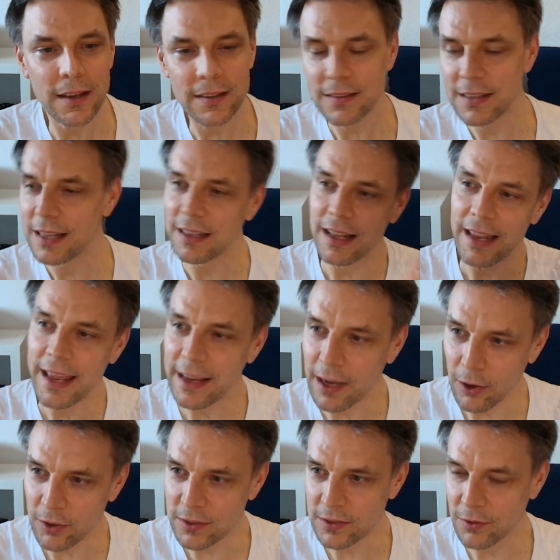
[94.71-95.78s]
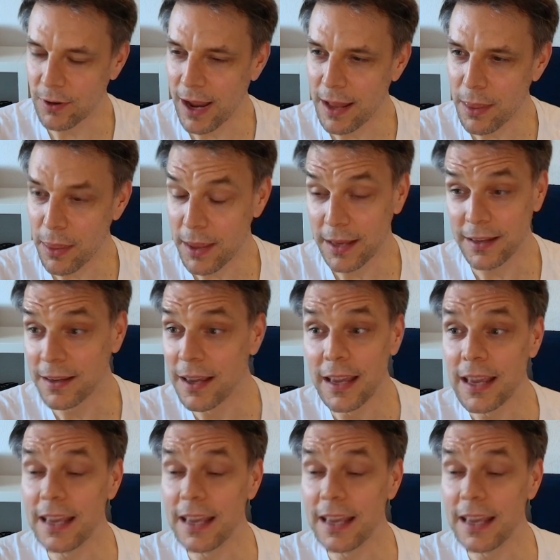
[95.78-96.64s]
Is data lakehouse the right thing?